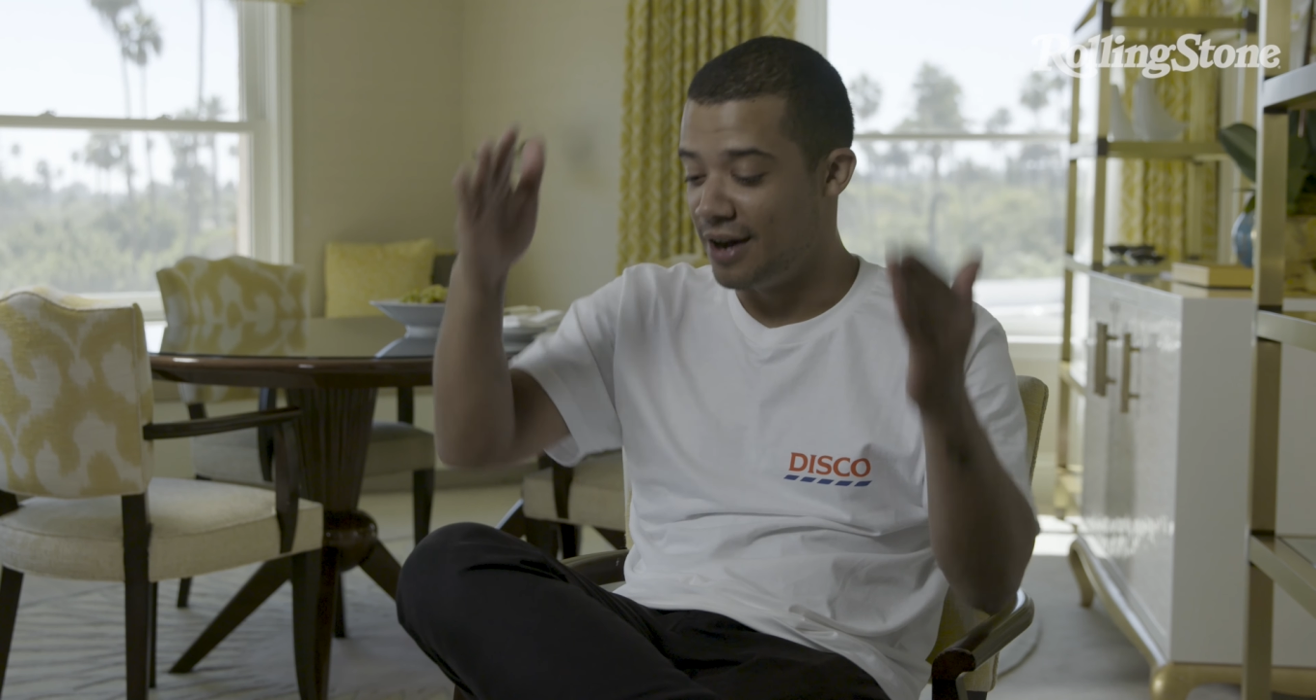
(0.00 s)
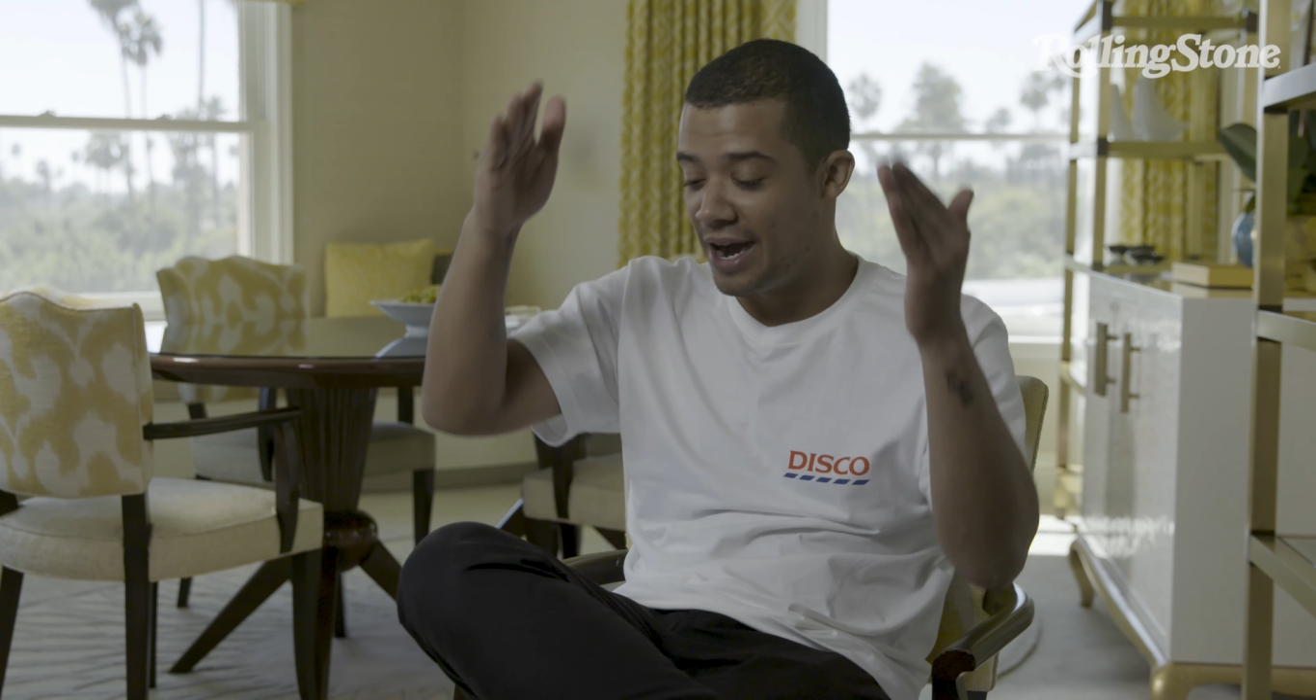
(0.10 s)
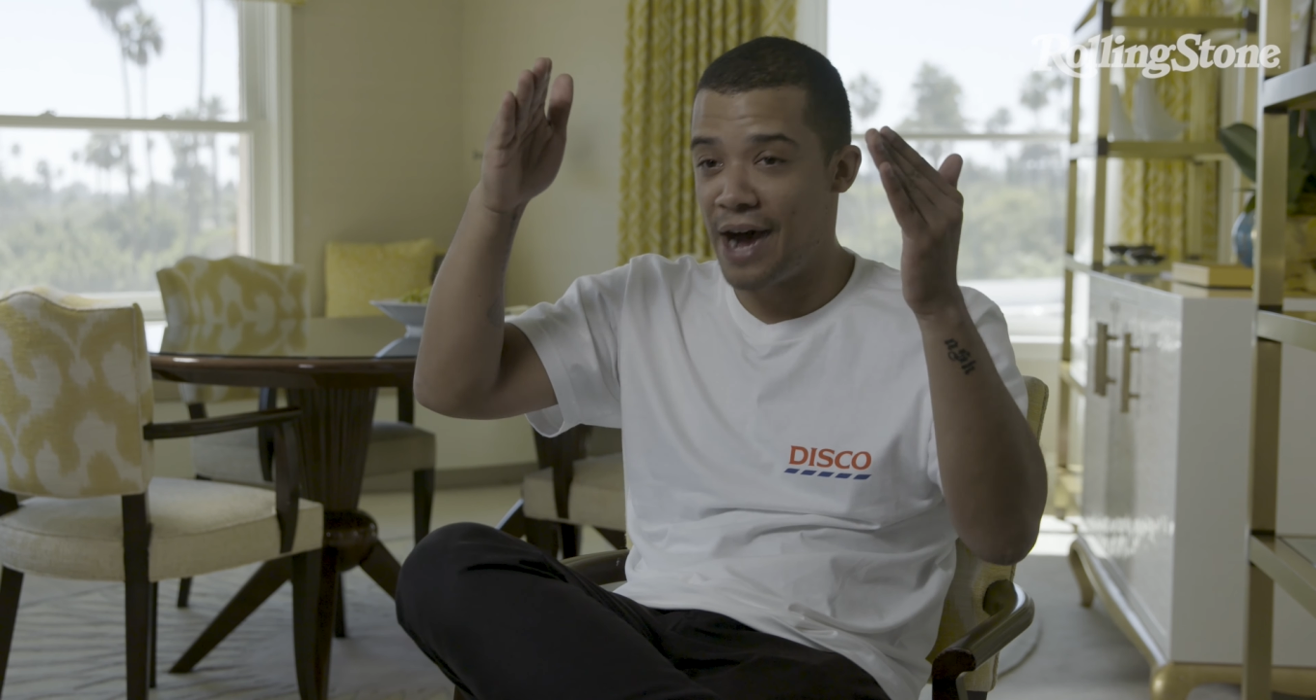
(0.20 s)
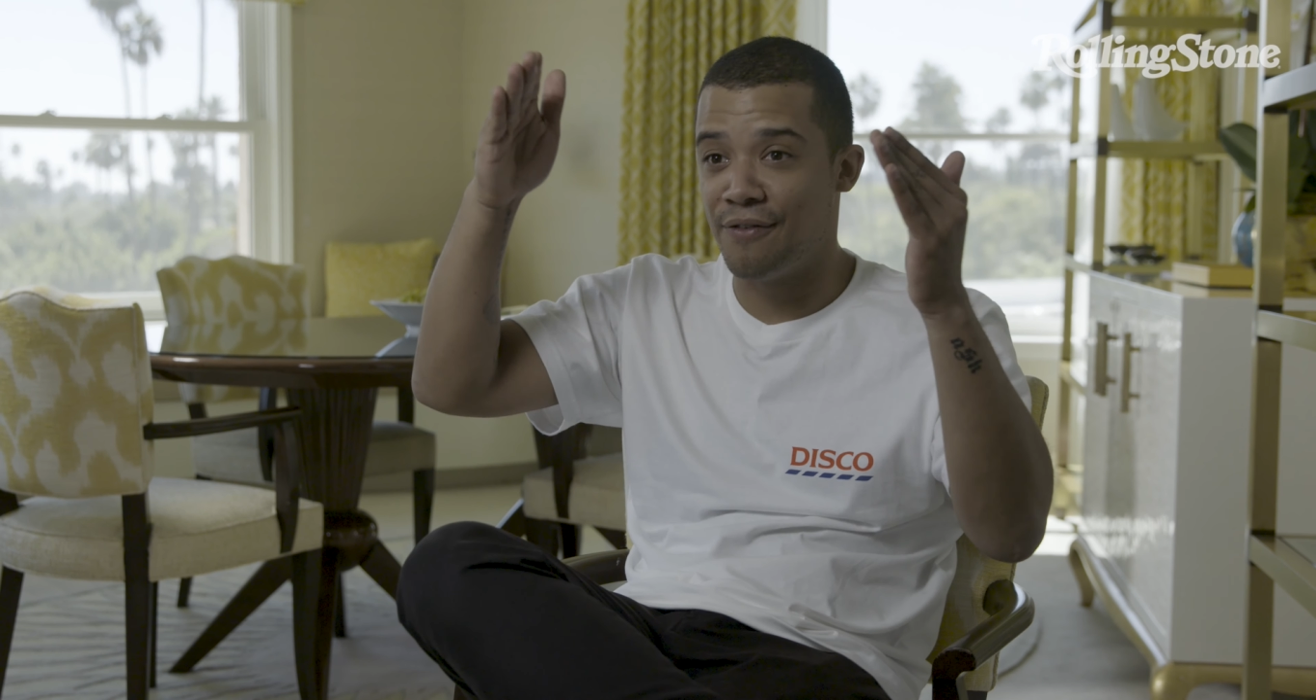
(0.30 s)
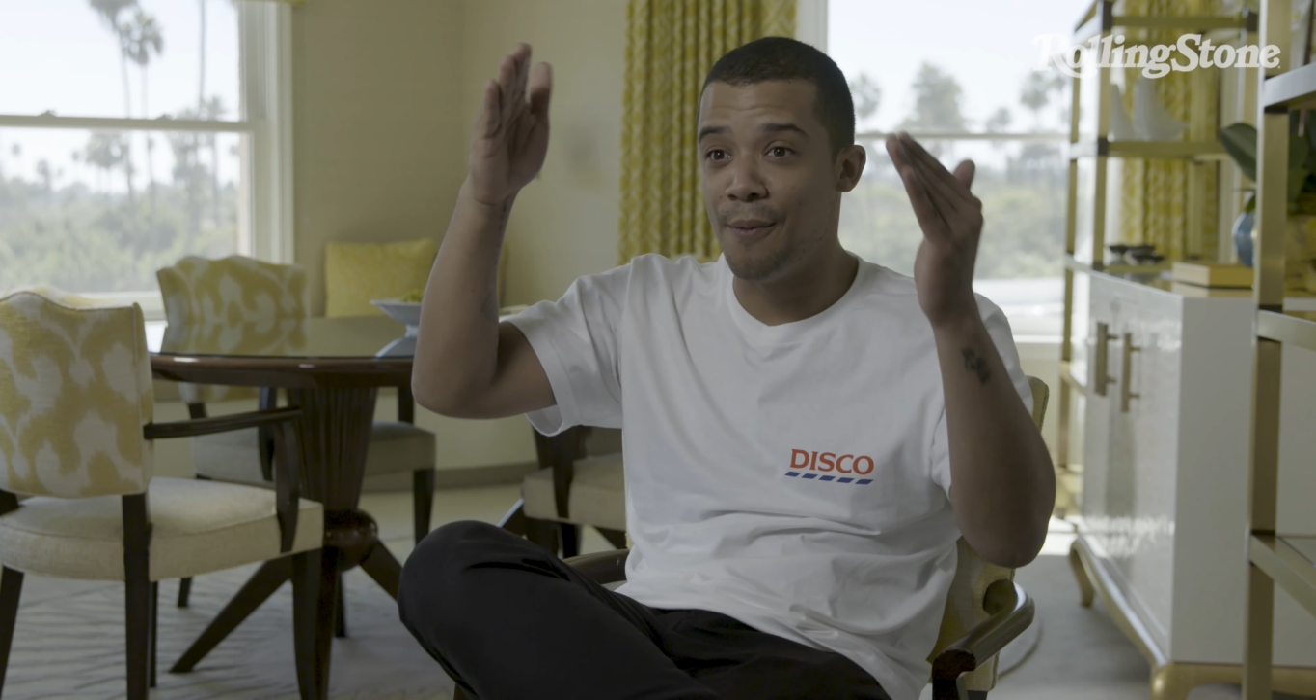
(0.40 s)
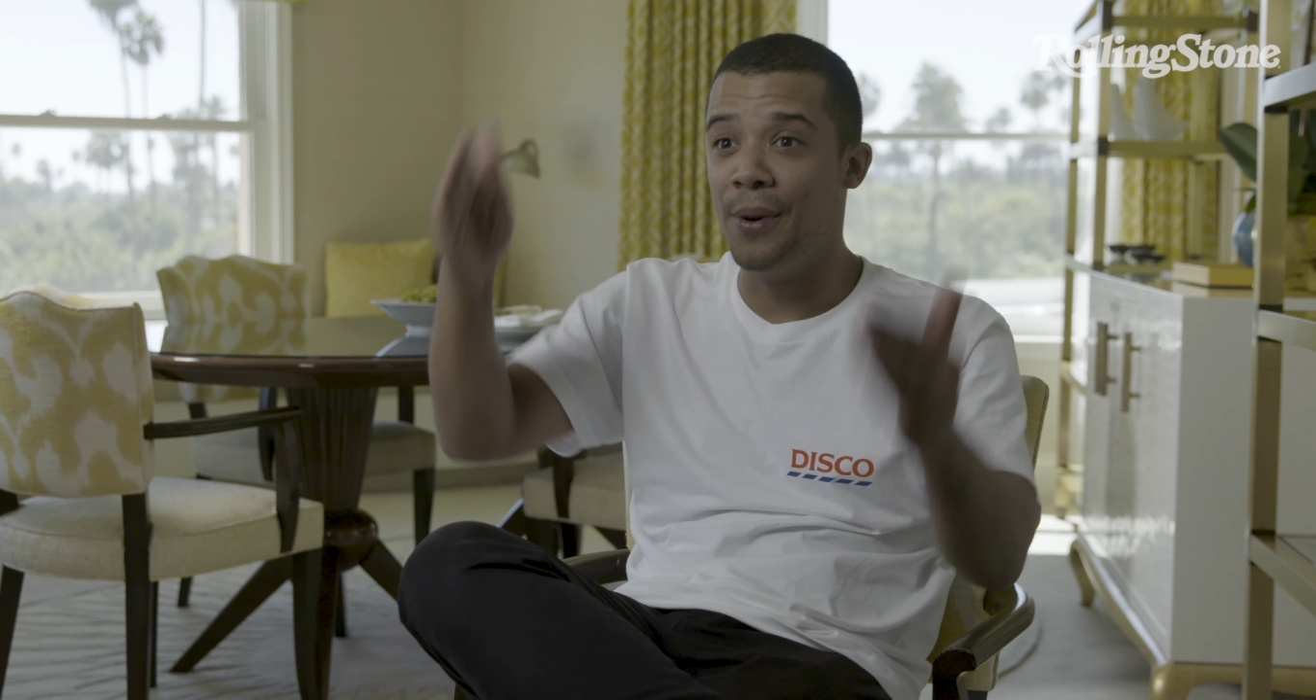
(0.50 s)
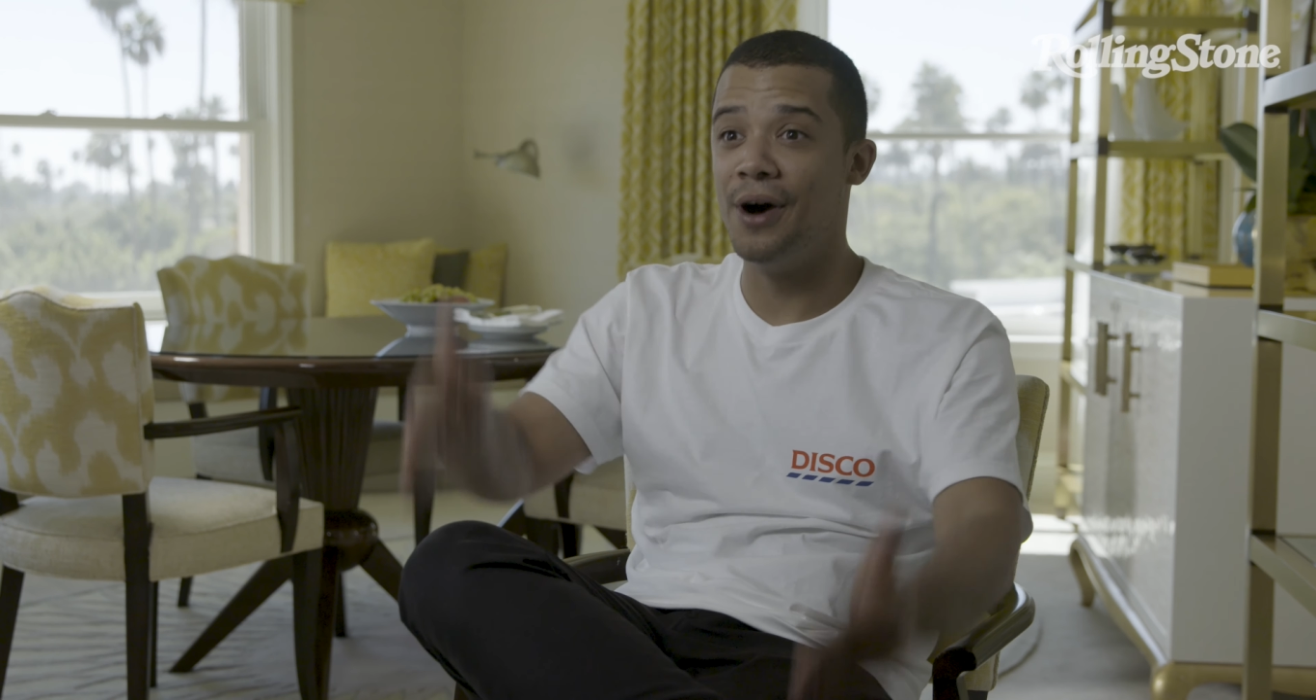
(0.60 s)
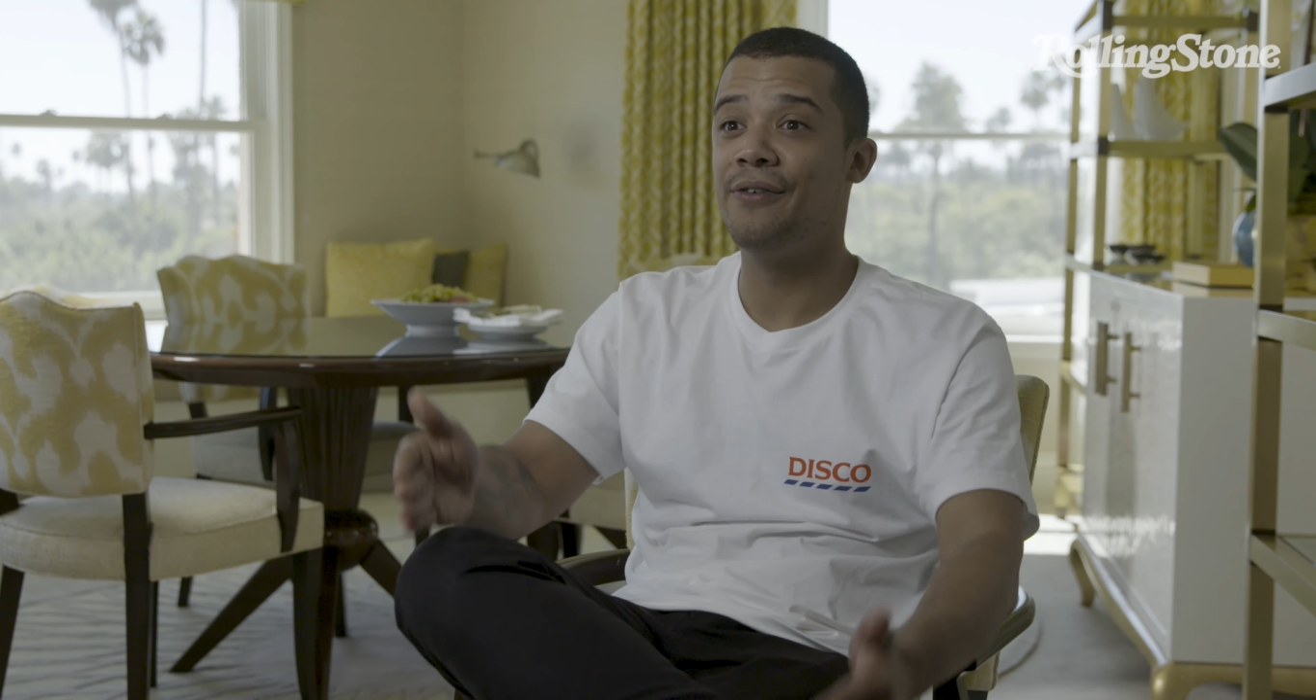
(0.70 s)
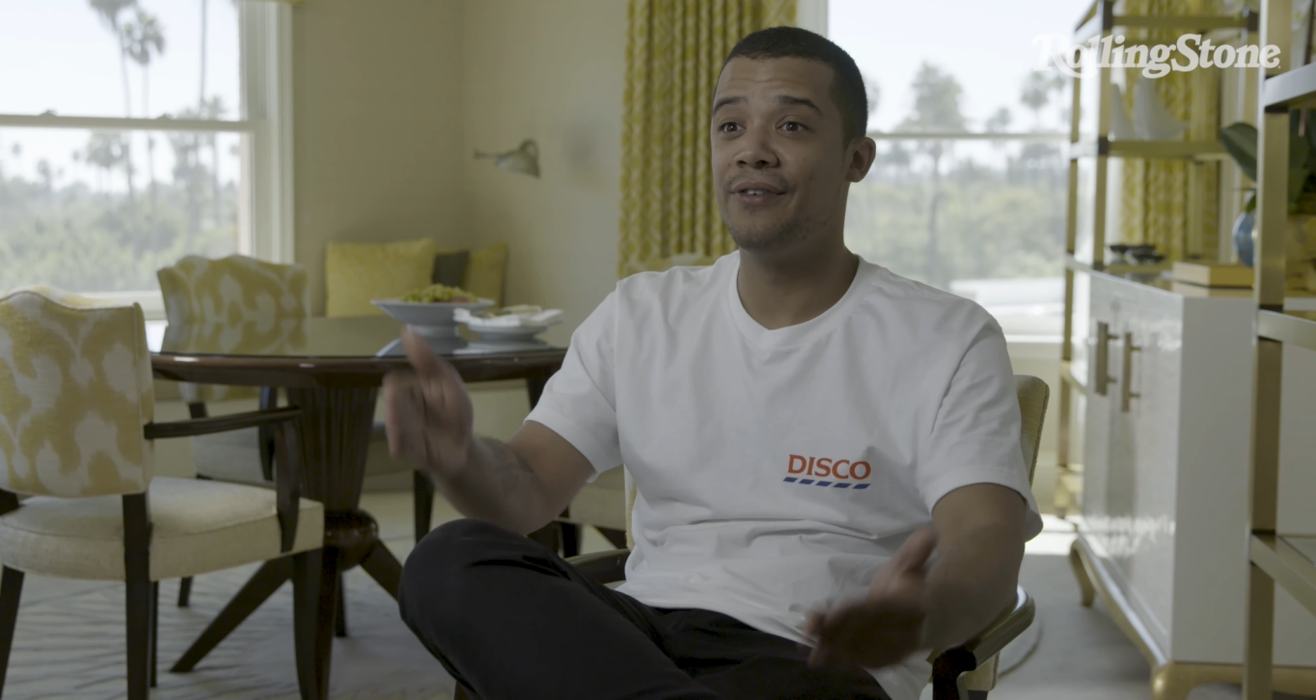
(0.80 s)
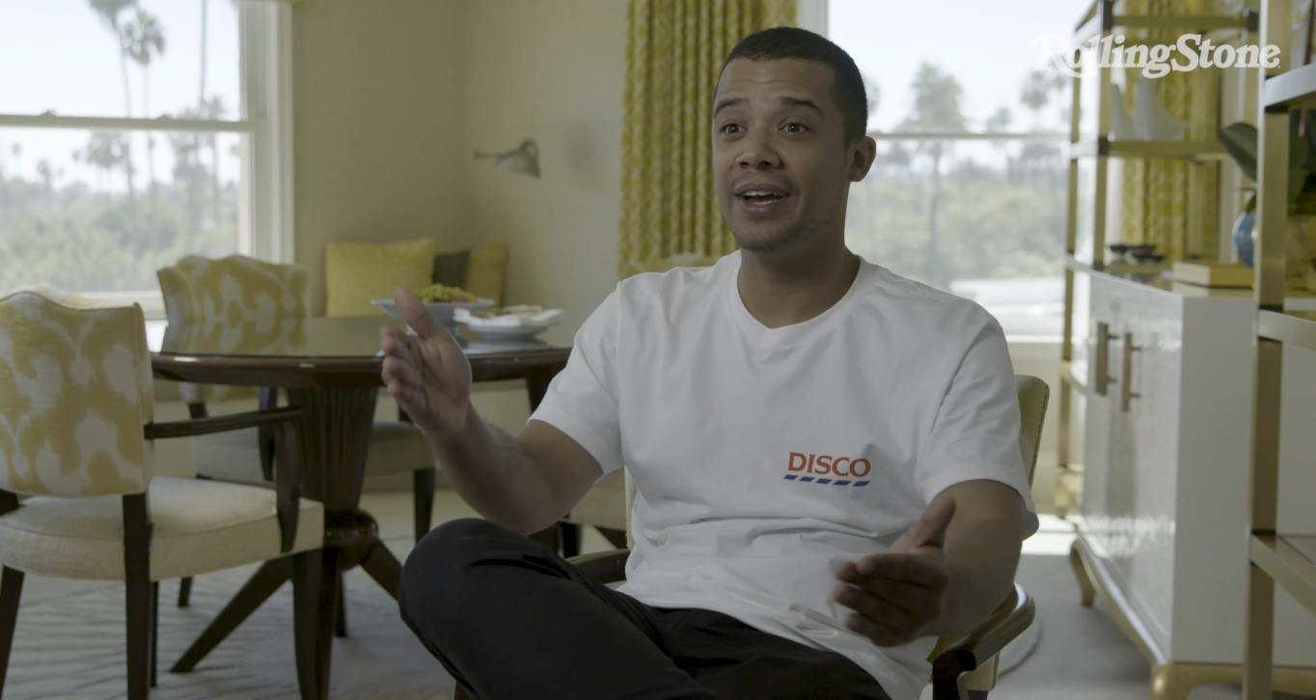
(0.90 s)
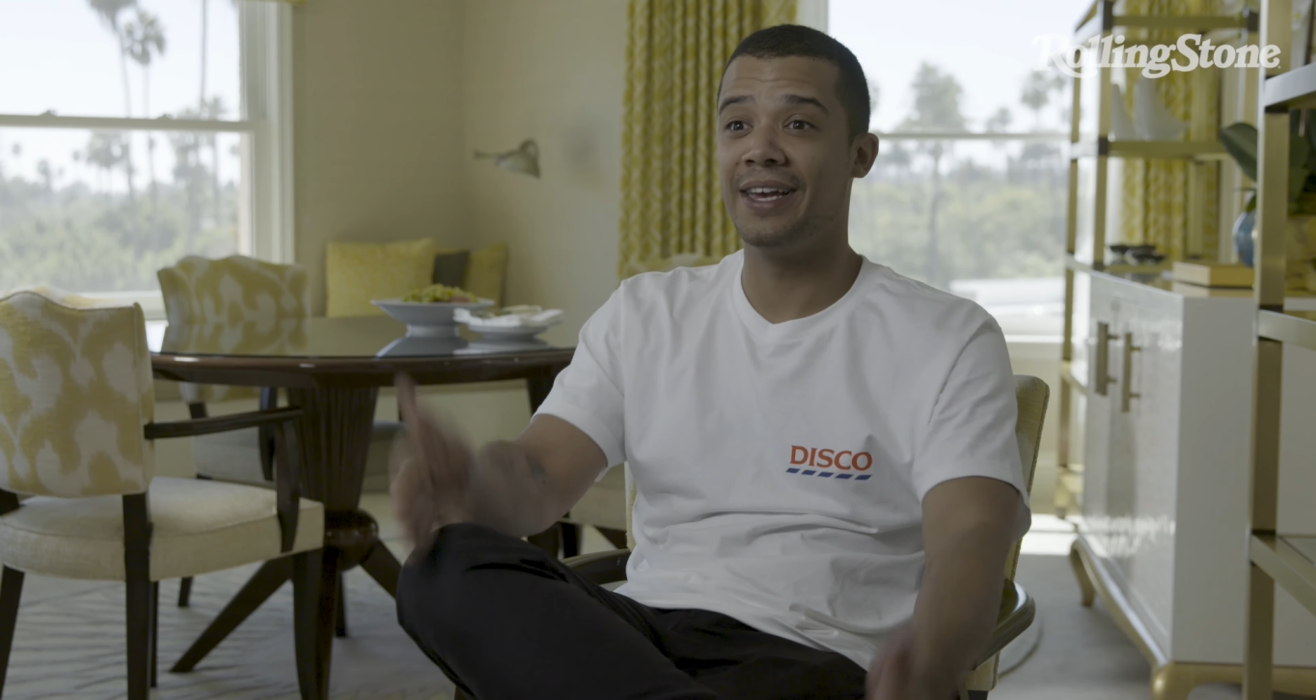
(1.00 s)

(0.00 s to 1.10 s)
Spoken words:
I have a perfect